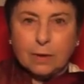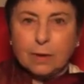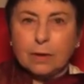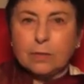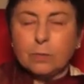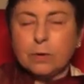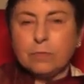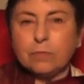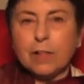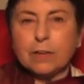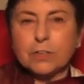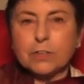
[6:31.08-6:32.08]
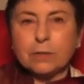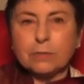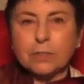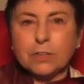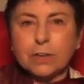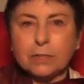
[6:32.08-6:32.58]
And the reflection of
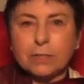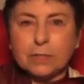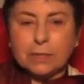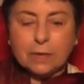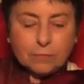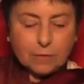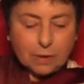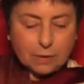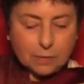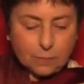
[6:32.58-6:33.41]
Shantideva.